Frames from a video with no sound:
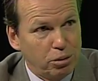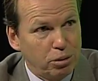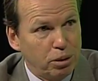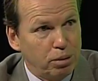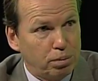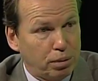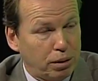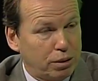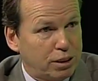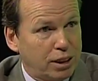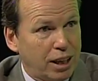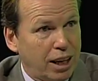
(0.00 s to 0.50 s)

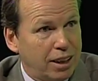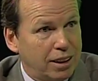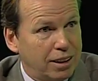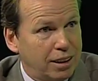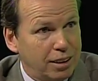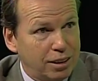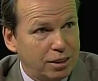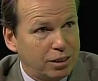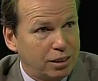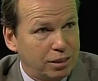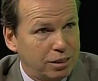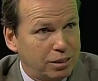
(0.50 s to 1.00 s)

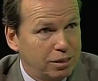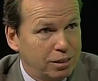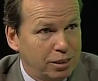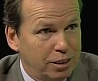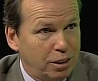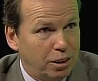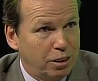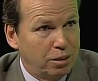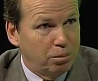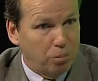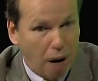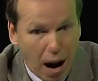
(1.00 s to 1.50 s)
pertaining
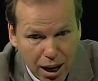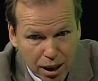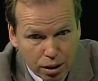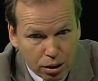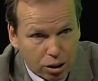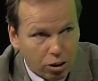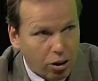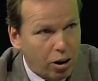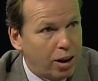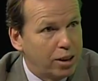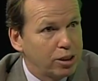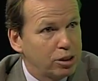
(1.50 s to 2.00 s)
to, Mark
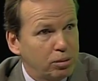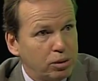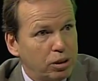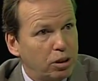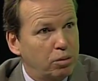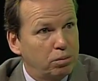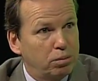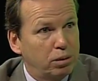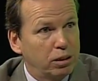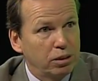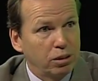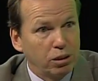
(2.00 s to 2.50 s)
Crosby or
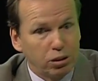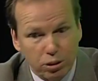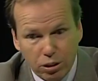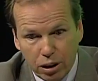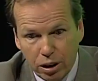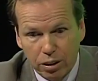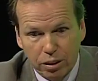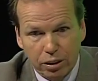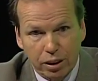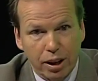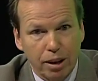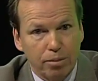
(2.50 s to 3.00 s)
Bill
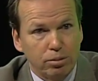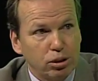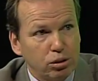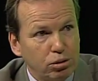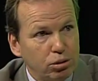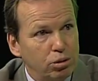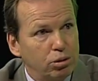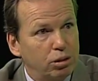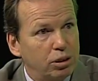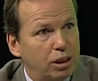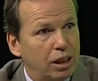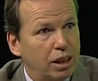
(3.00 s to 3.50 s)
O'Donnell comes
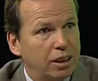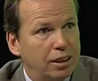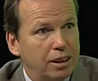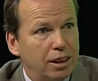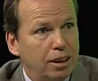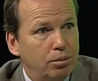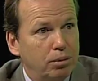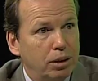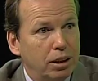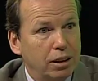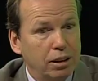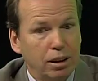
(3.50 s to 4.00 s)
through, you get an
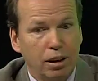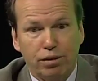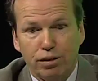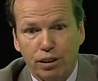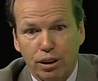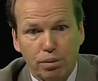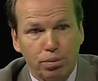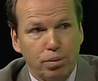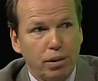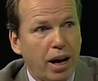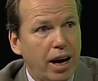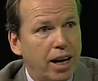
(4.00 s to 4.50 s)
email. If it
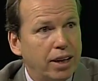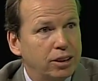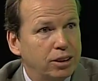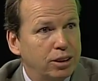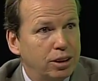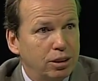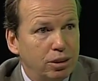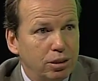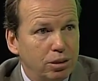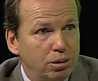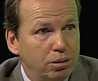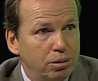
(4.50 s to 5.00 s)
applies
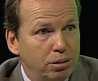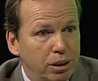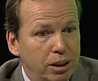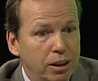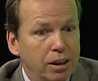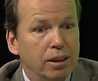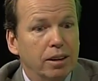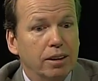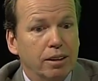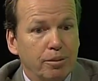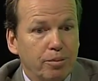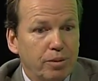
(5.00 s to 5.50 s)
to you,
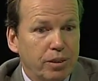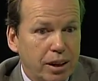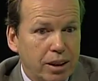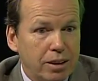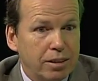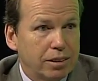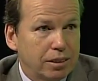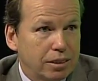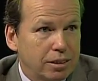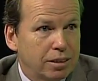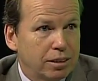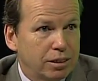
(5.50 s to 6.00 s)

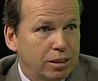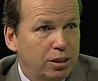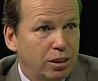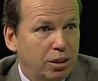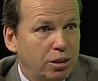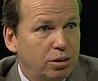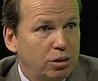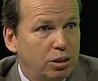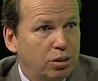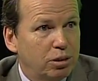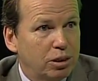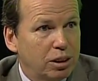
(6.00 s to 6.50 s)
then,
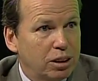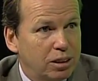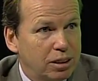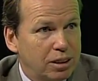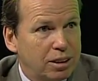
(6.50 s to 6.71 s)
you can